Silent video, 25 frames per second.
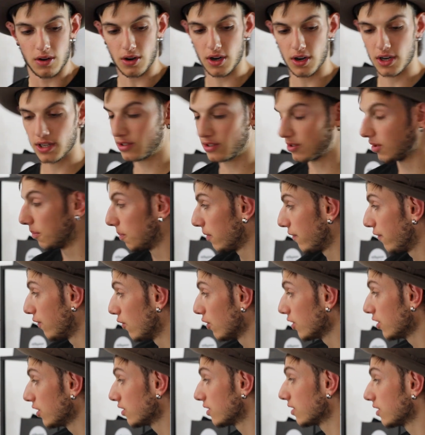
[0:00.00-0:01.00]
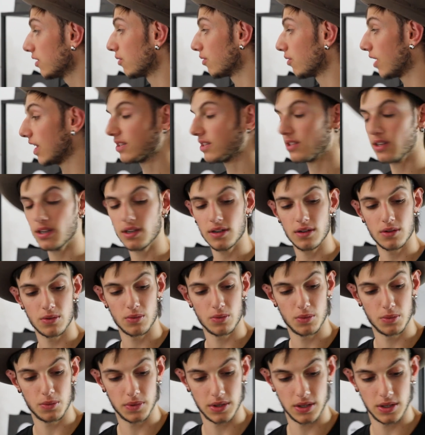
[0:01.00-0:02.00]
Alrighty, so before using the razor,
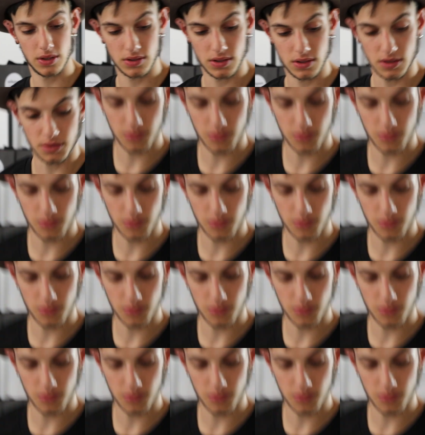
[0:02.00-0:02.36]
we'll be using